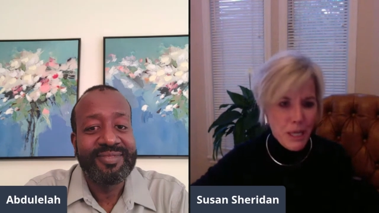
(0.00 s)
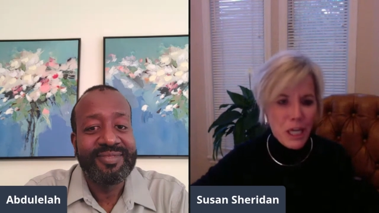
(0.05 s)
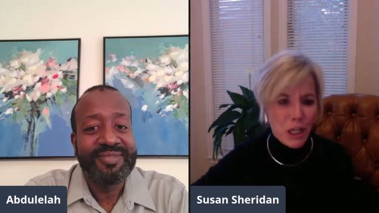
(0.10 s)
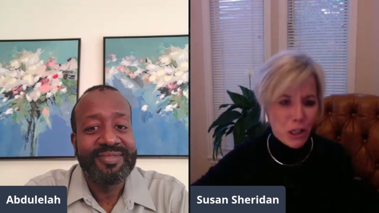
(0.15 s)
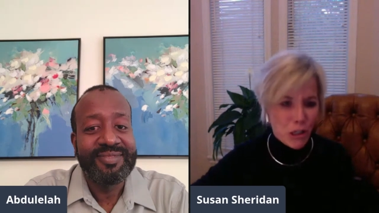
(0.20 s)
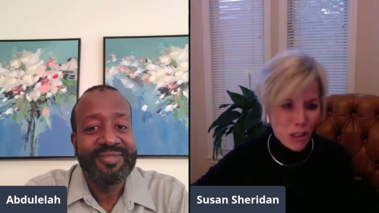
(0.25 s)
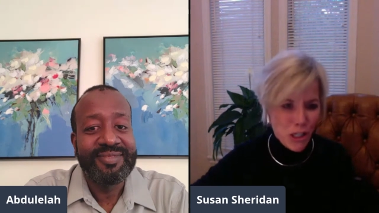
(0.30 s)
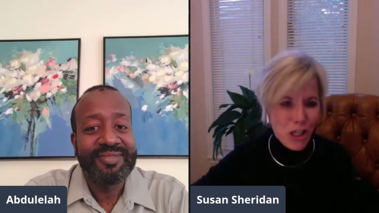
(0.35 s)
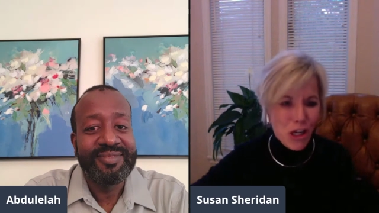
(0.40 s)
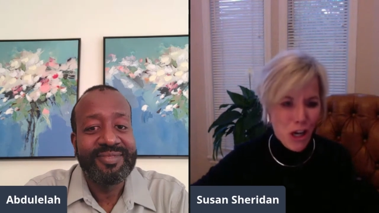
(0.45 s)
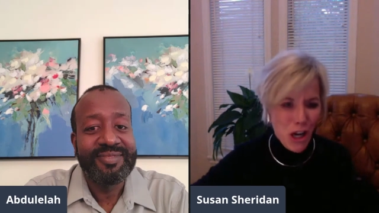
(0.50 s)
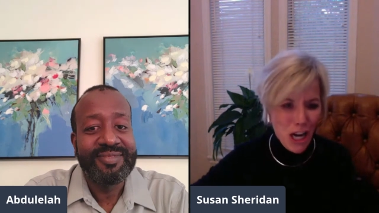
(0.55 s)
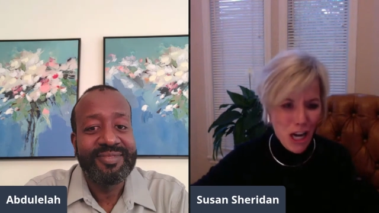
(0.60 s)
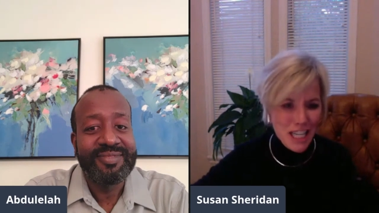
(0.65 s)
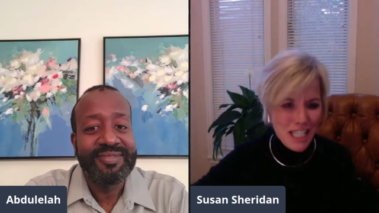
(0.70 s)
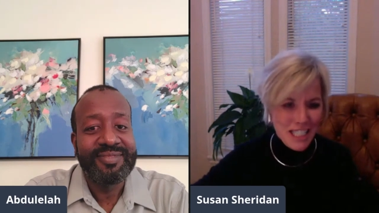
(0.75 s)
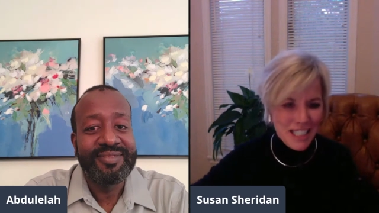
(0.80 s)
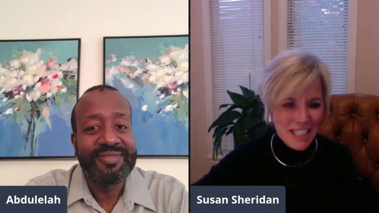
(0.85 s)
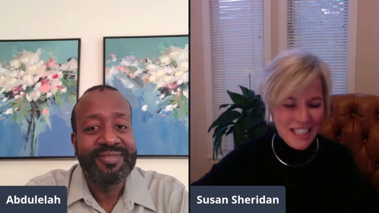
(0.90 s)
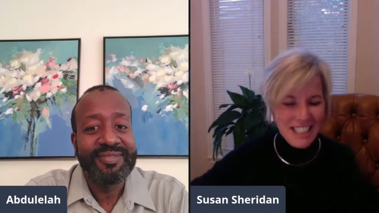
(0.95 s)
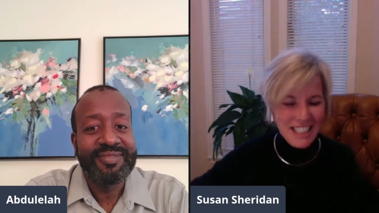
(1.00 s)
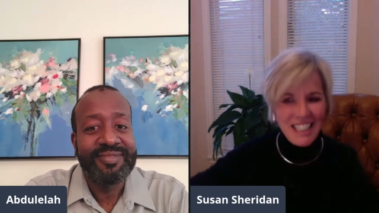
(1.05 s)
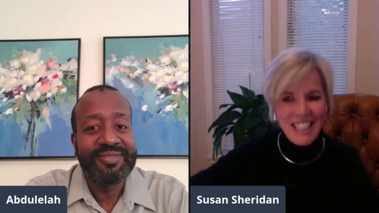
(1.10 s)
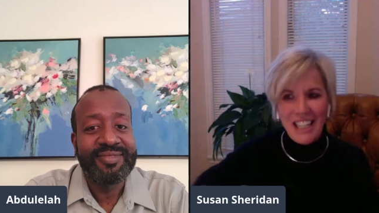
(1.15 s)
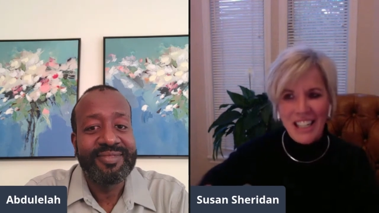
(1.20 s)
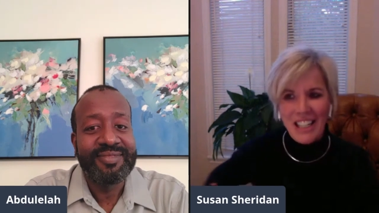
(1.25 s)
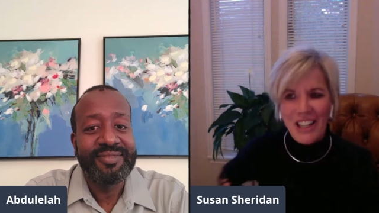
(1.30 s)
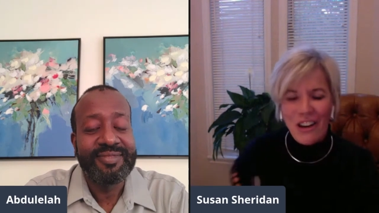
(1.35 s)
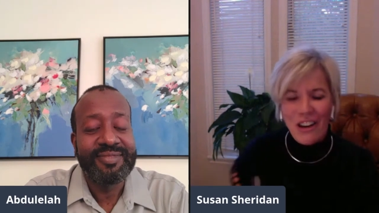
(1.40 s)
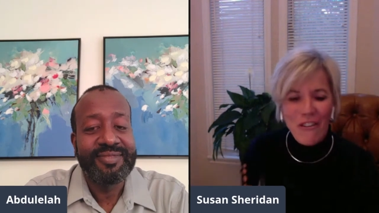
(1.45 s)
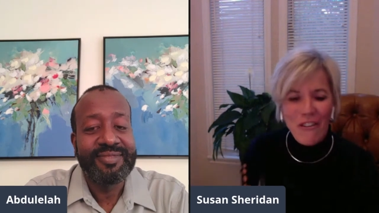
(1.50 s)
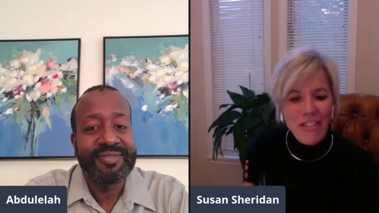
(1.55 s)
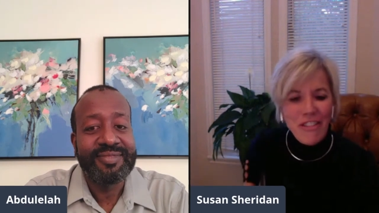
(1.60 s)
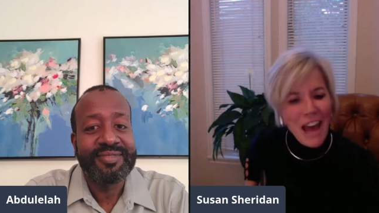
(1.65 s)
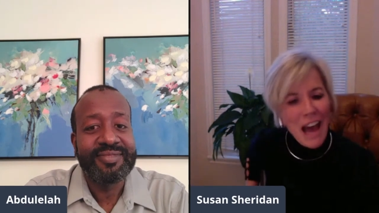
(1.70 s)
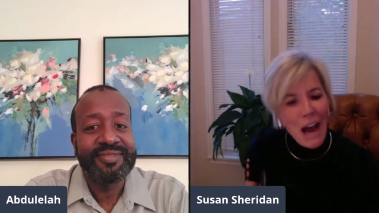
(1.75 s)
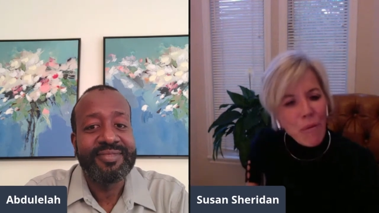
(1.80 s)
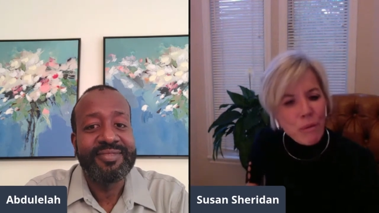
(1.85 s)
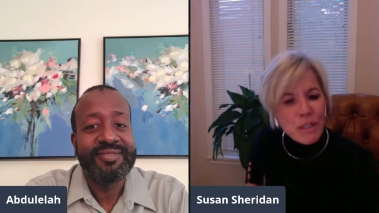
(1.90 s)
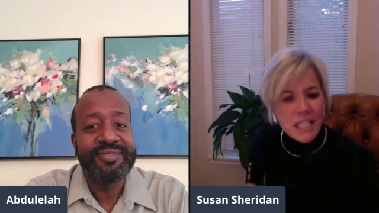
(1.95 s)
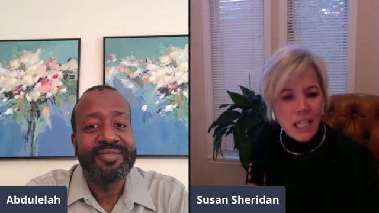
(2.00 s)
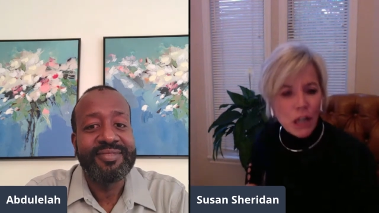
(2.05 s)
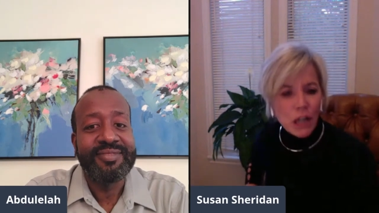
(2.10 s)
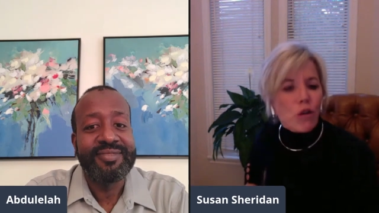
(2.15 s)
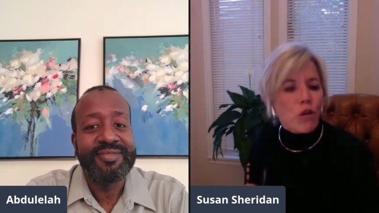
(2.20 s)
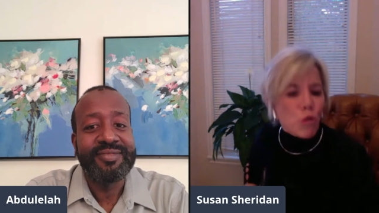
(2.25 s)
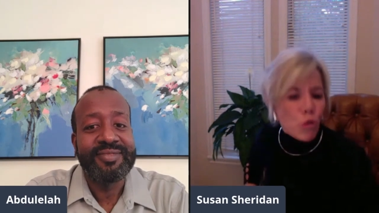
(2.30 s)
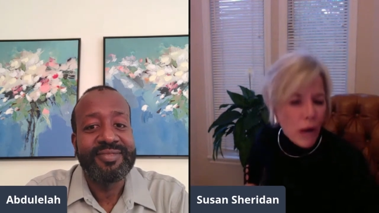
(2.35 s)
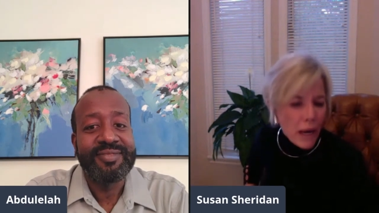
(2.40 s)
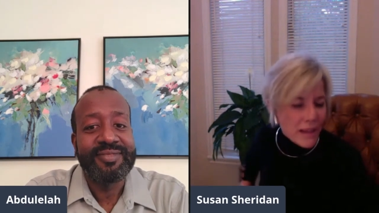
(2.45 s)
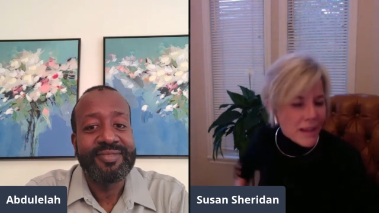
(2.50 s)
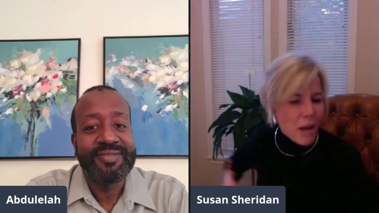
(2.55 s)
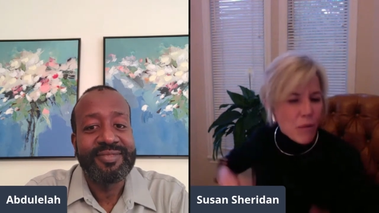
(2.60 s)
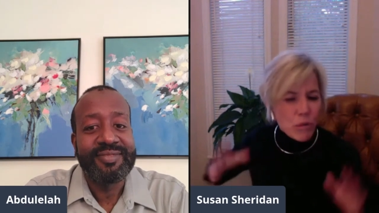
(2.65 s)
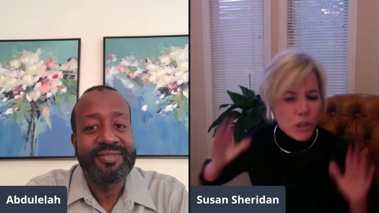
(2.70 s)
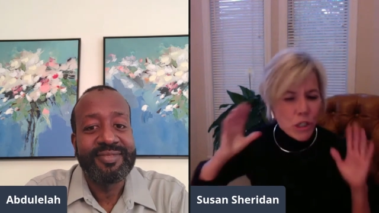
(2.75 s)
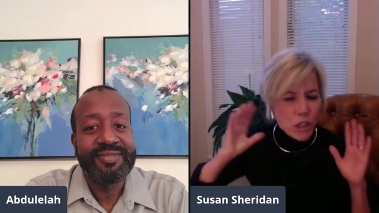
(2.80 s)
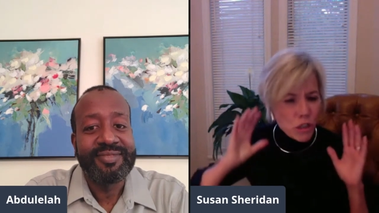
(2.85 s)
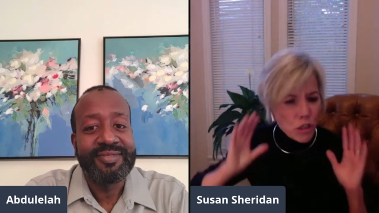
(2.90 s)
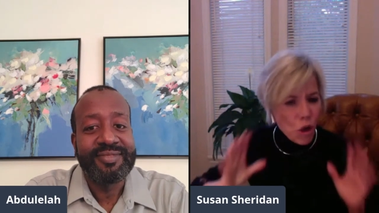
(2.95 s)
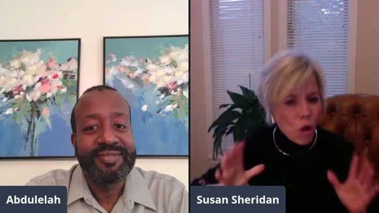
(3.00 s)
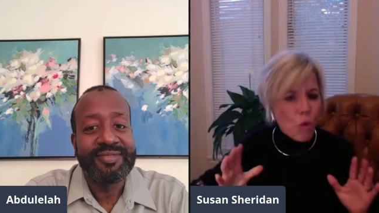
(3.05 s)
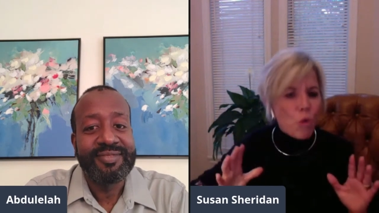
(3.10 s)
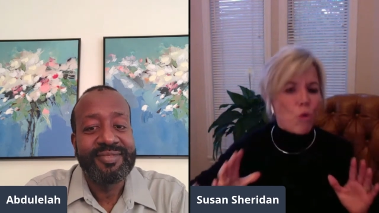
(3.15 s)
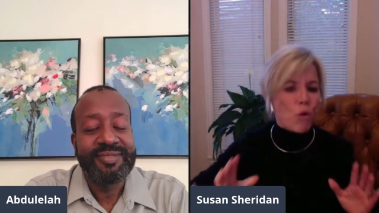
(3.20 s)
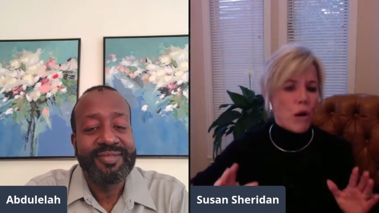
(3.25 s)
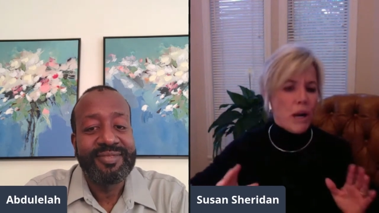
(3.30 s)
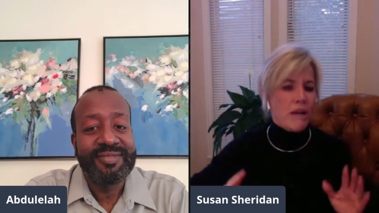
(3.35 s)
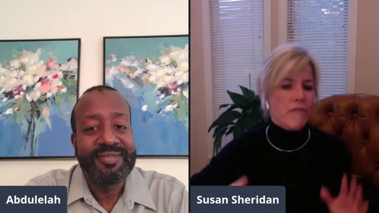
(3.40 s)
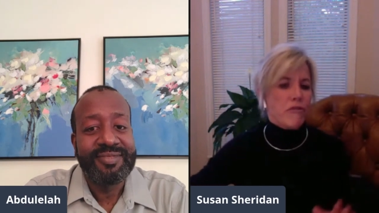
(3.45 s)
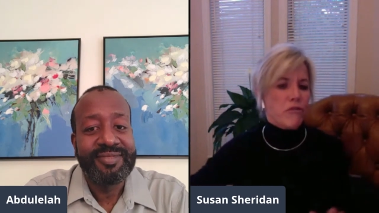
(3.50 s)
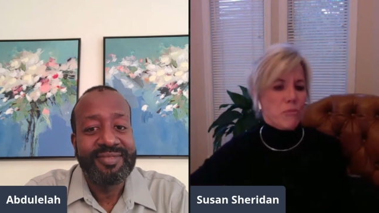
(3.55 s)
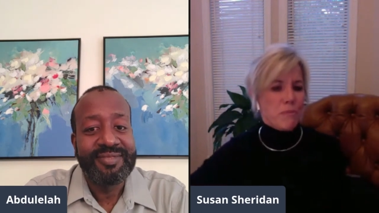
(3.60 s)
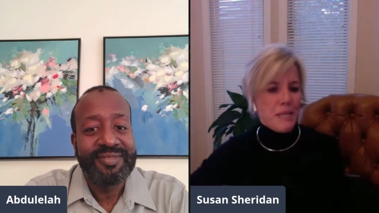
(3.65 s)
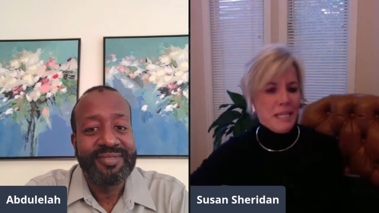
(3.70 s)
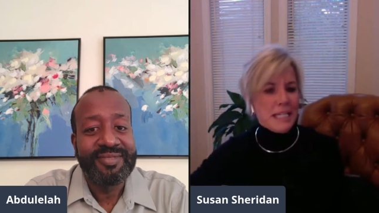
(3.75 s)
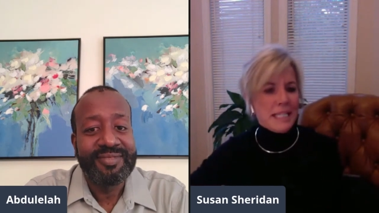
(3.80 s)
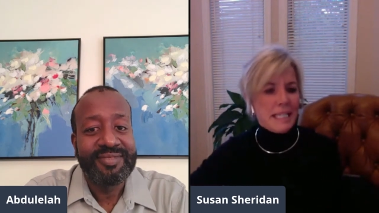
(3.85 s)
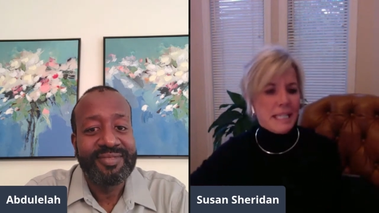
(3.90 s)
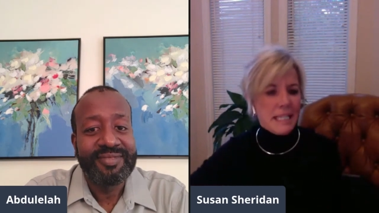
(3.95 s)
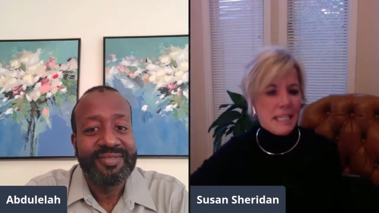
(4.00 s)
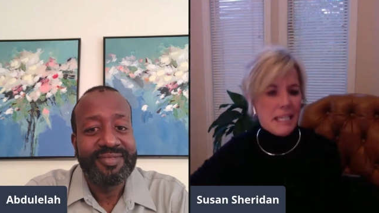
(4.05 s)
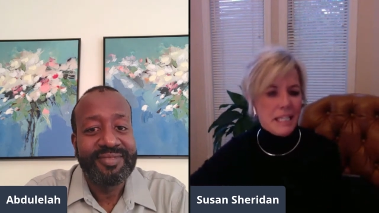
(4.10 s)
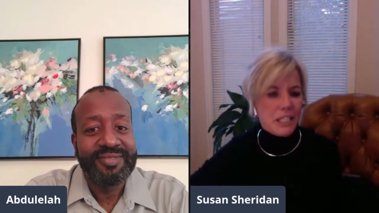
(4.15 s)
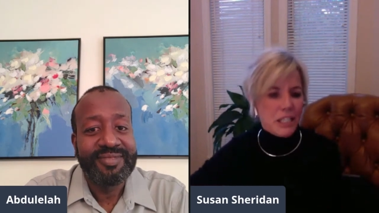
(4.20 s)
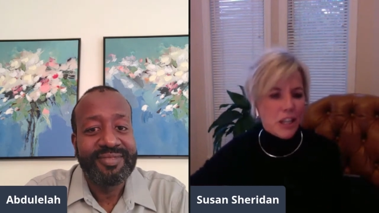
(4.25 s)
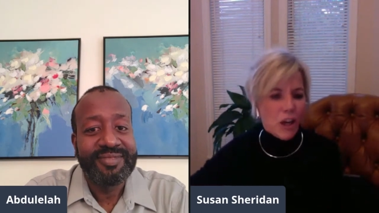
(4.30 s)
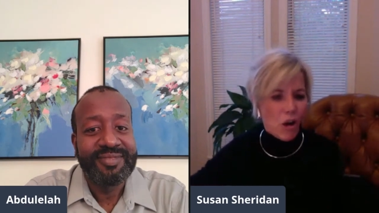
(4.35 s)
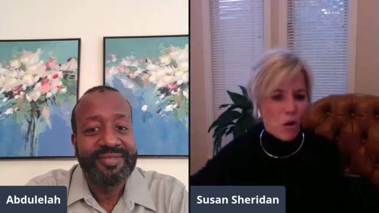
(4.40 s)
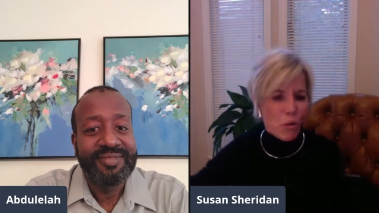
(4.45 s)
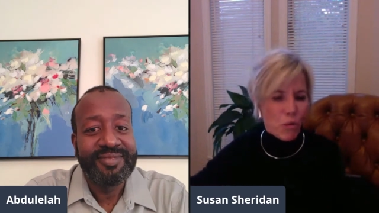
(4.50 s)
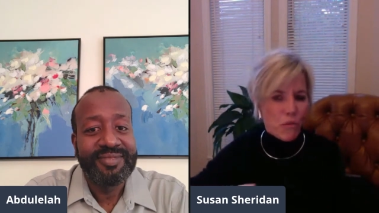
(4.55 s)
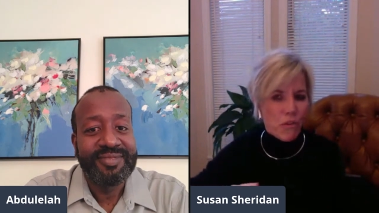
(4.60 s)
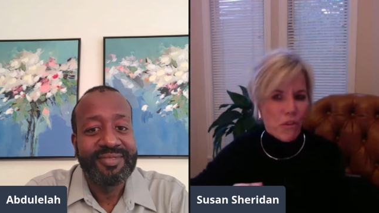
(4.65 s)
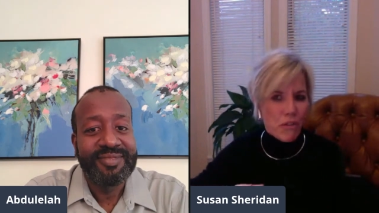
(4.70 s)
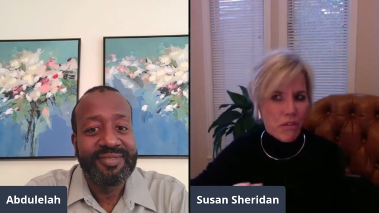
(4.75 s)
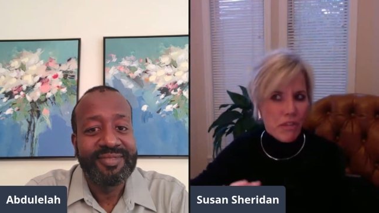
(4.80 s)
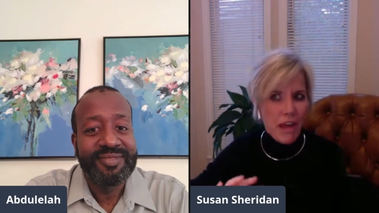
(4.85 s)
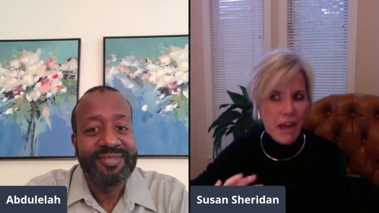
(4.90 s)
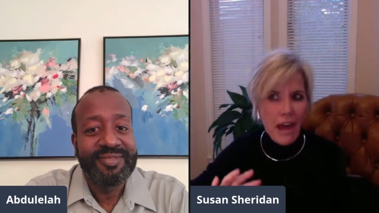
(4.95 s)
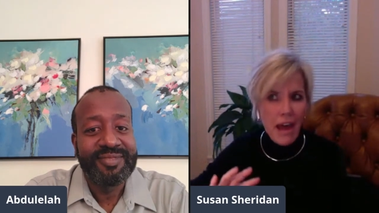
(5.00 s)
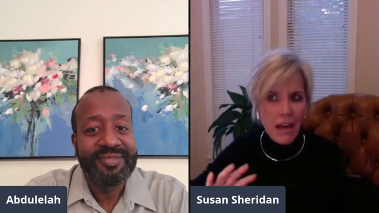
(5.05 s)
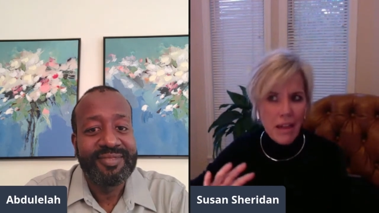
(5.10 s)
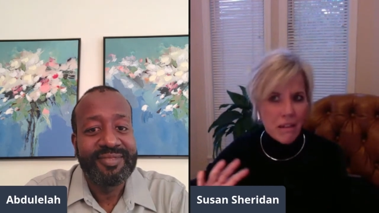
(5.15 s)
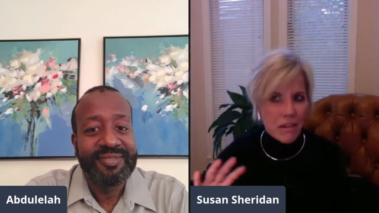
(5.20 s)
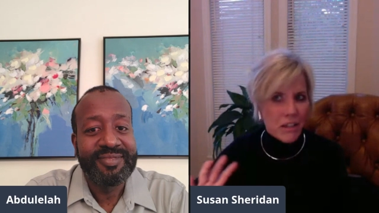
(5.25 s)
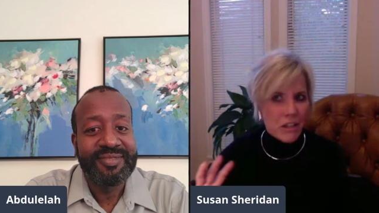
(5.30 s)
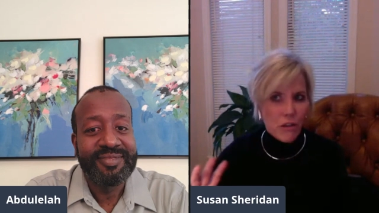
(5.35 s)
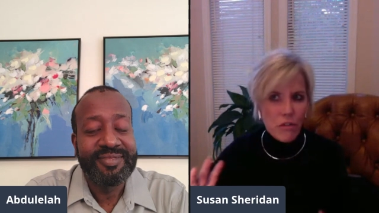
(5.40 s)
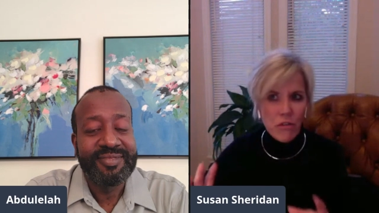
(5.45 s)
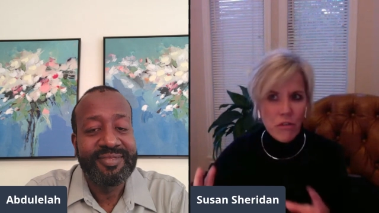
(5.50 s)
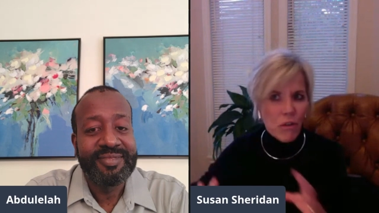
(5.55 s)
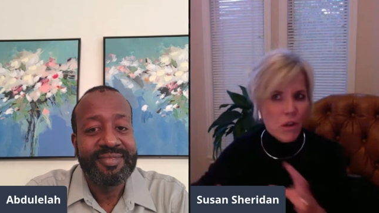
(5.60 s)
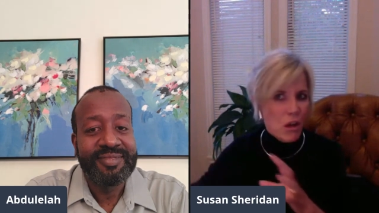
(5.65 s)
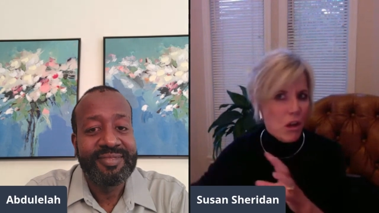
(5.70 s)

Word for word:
Speaker 1: peers thought you know that was a great that was so great for me to see so that you know